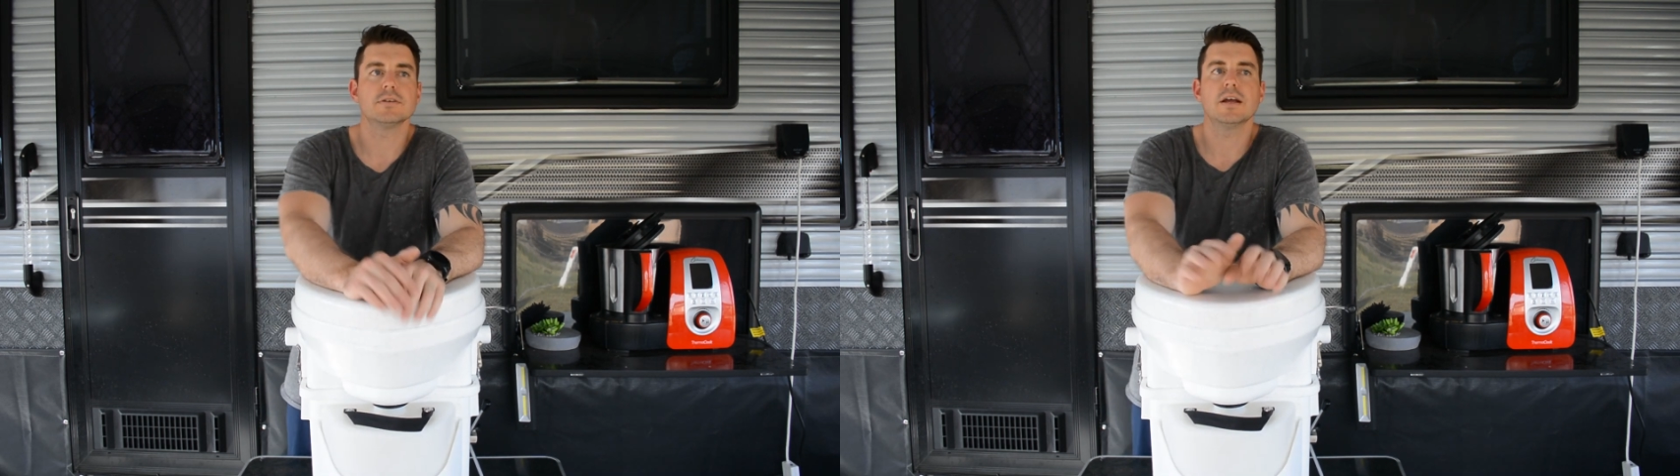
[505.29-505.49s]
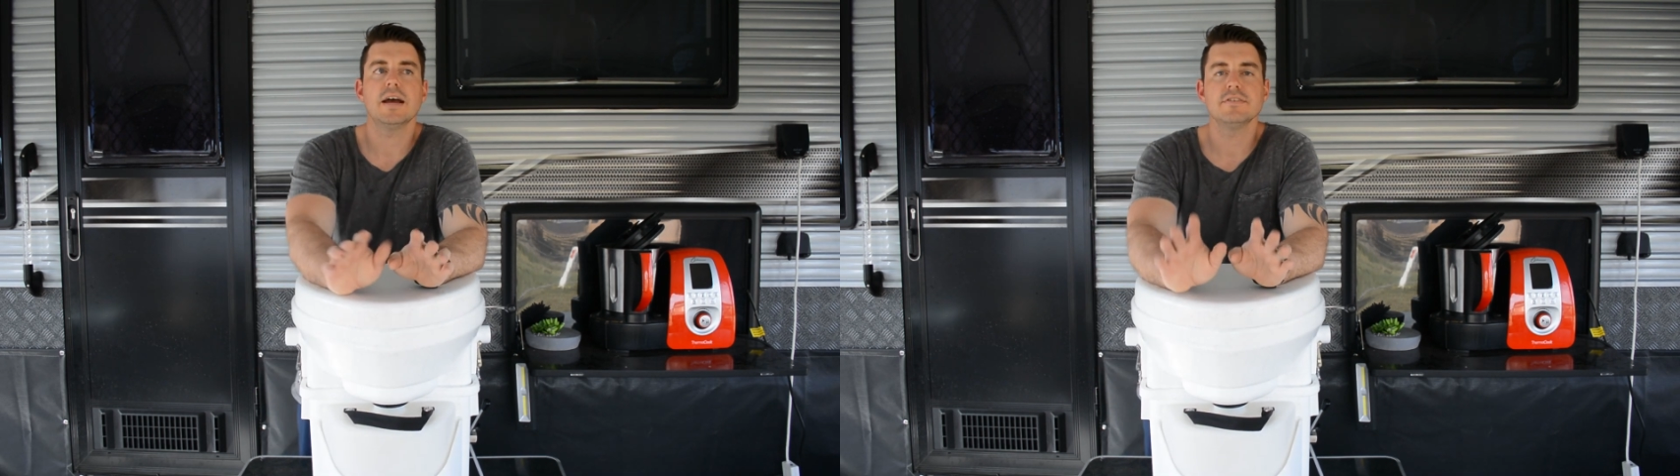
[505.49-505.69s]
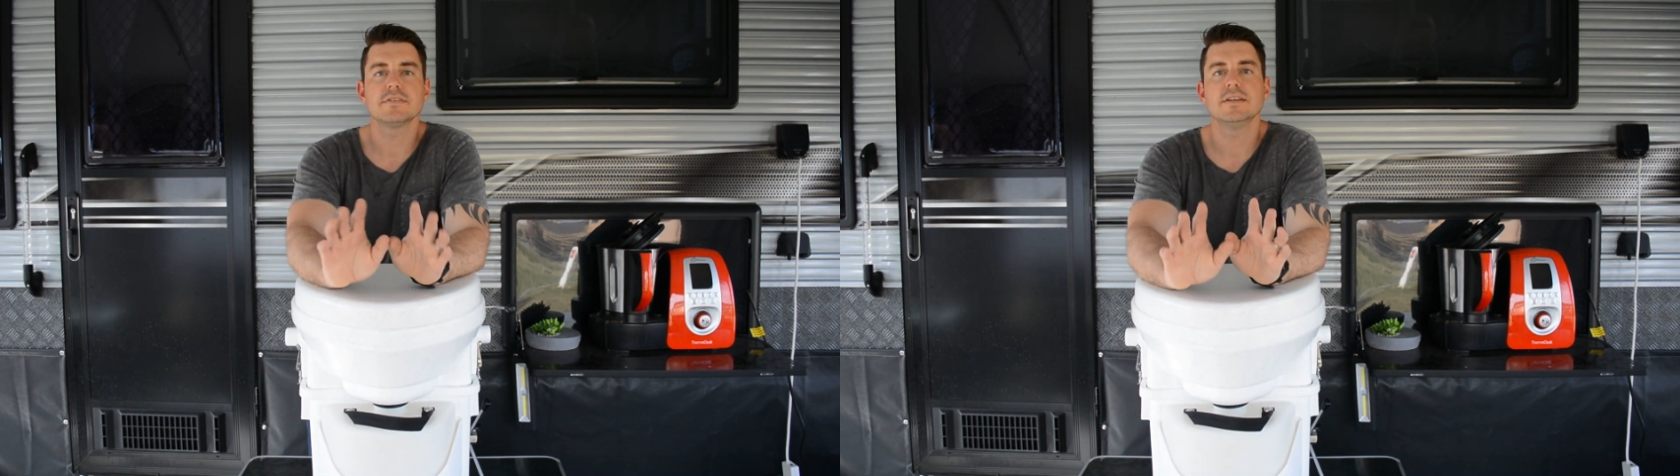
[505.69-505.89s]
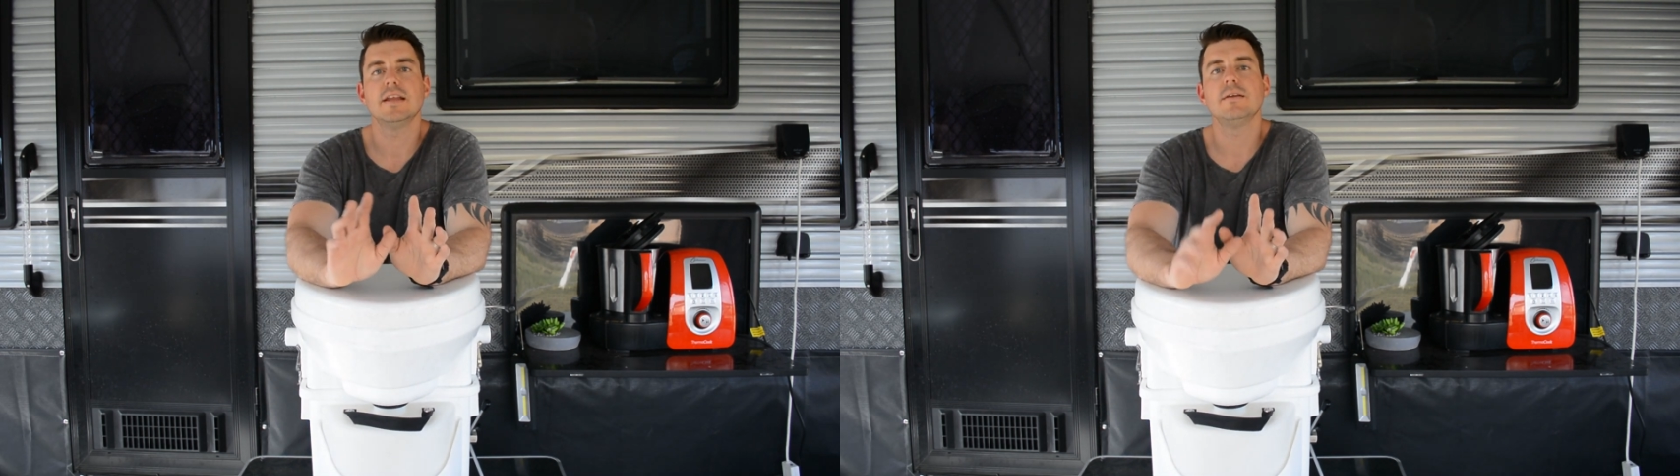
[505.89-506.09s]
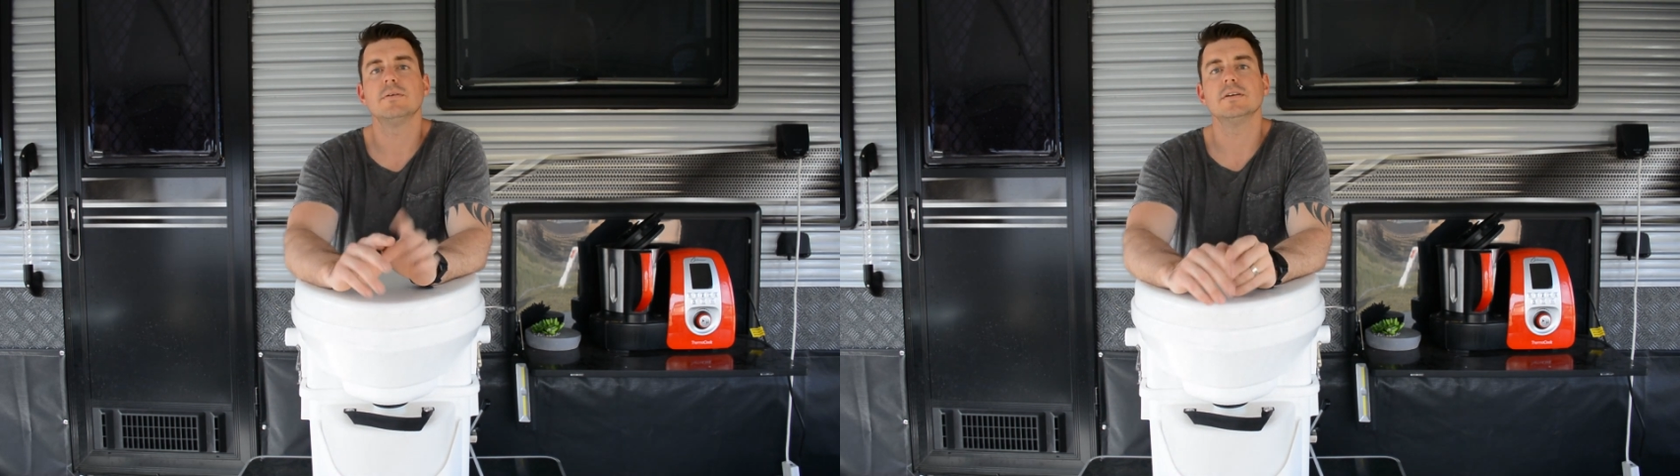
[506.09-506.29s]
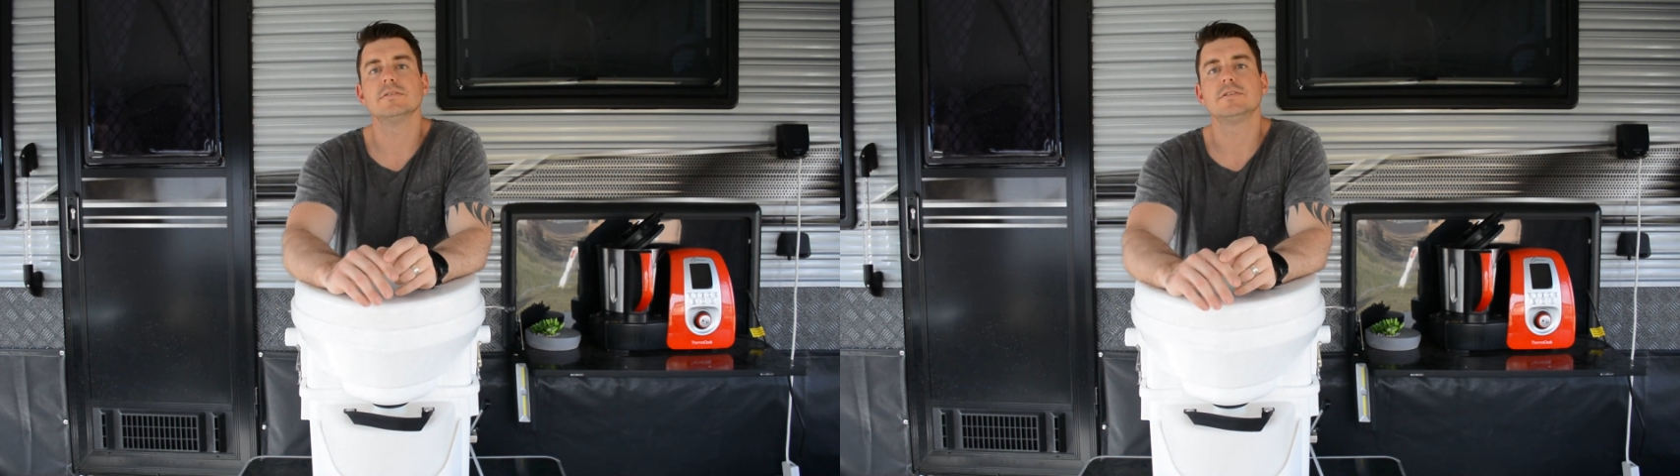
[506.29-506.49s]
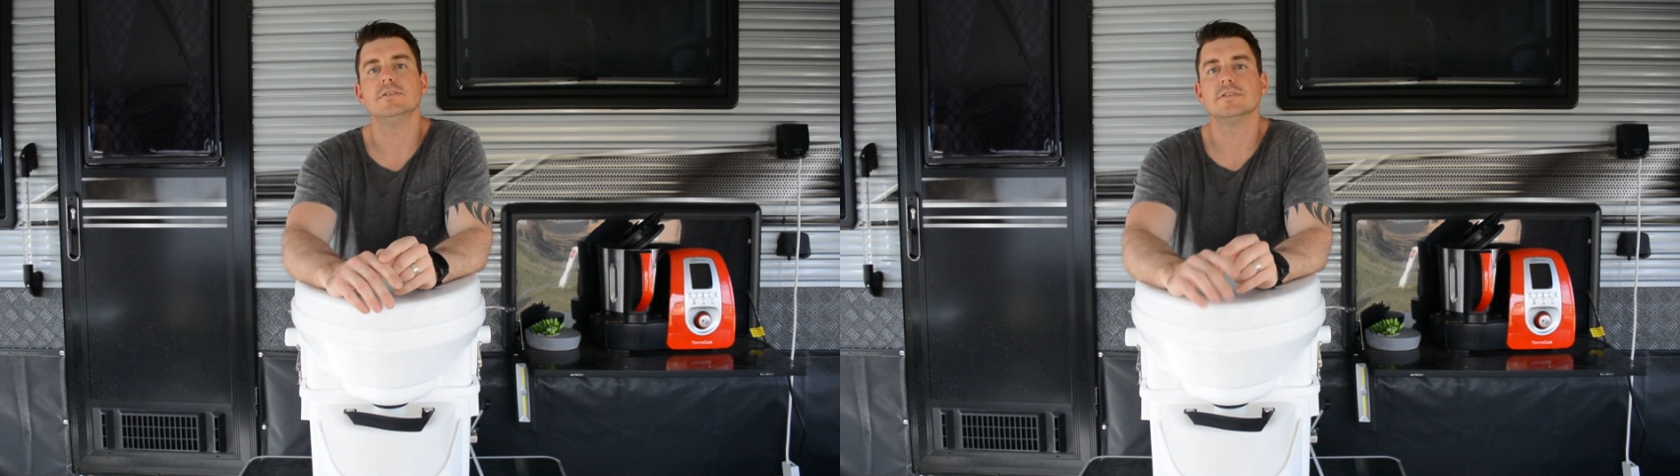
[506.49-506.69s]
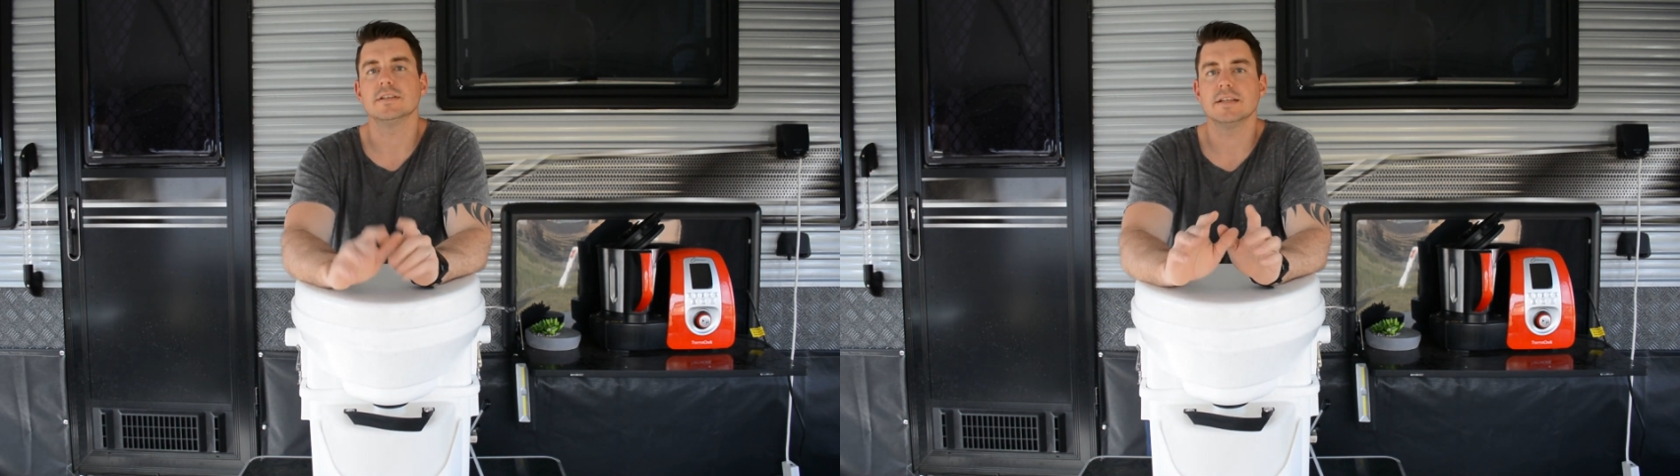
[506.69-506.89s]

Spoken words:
and I haven't seen anyone else use it,